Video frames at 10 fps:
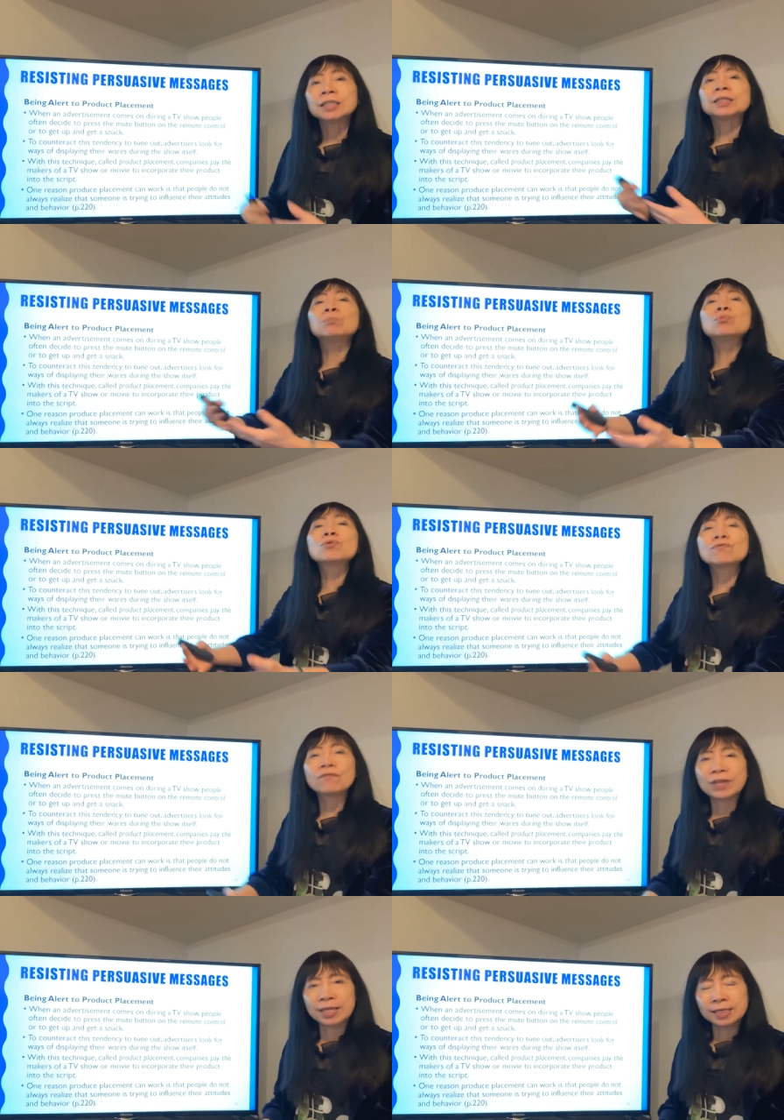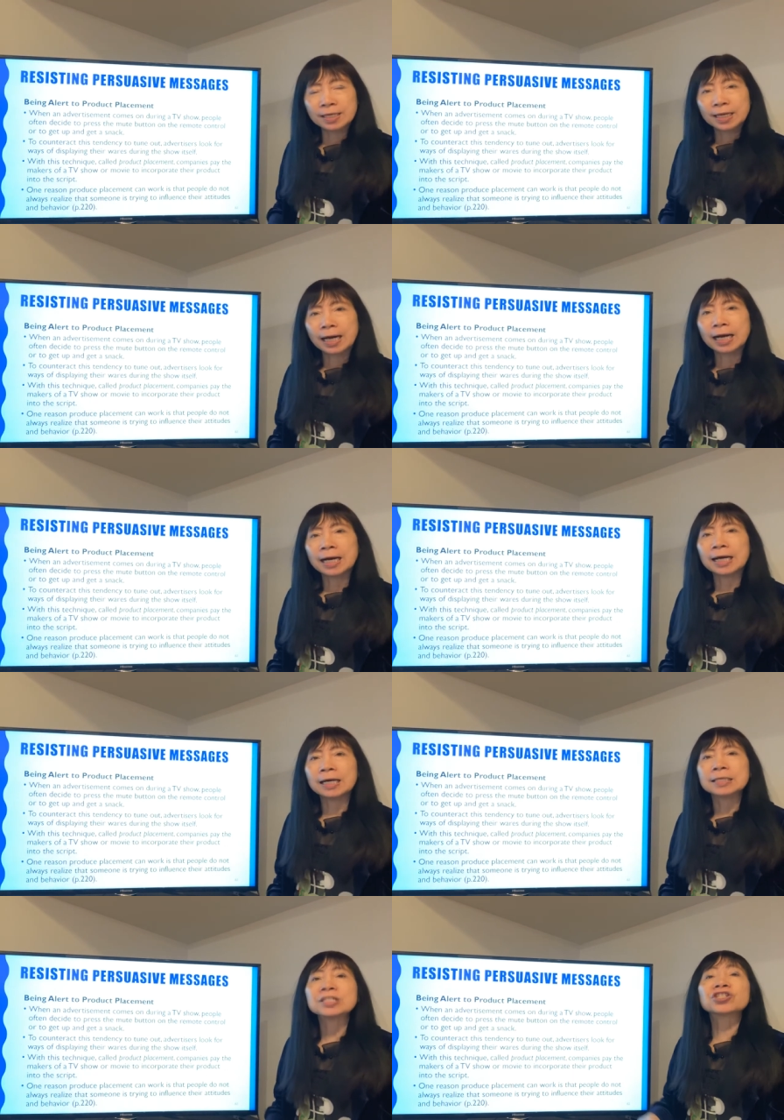the movie
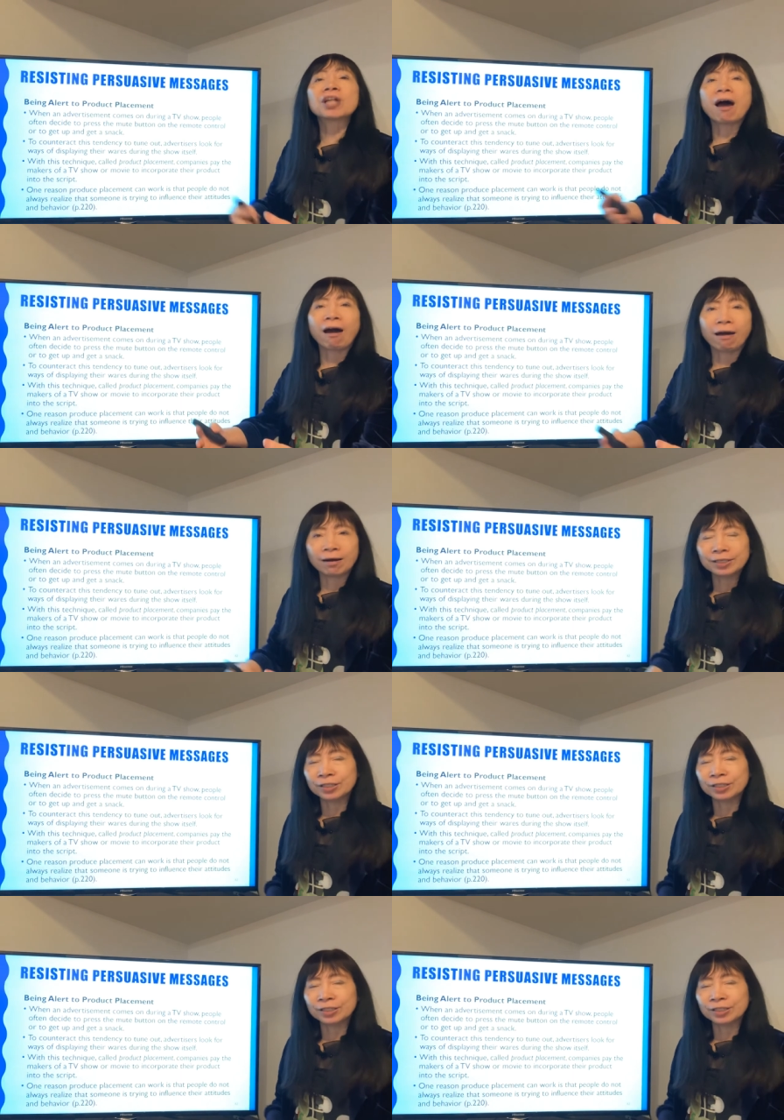uh, star,